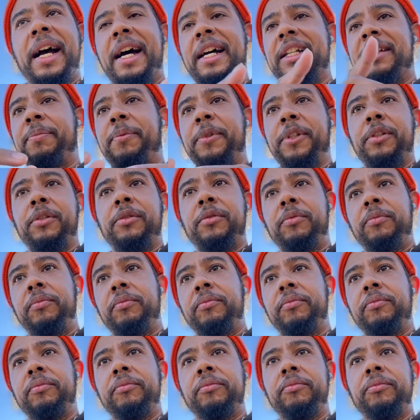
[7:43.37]
hospital
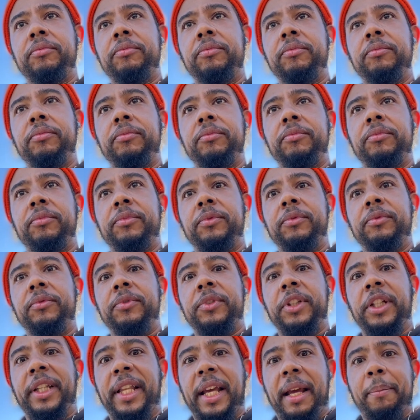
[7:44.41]

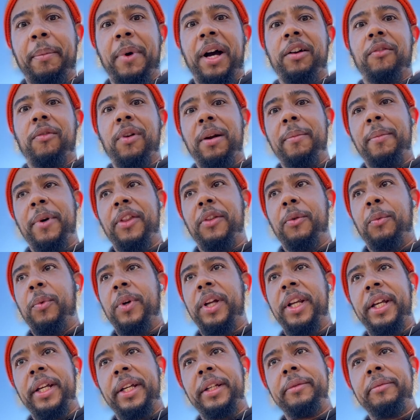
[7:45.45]
the day my grandmother
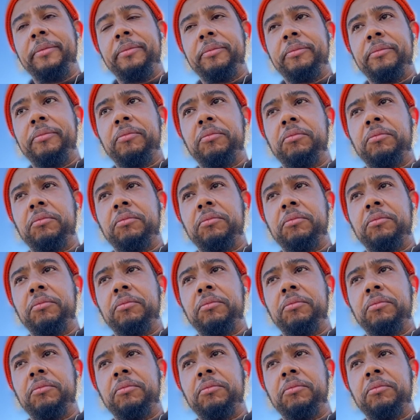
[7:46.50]
went in.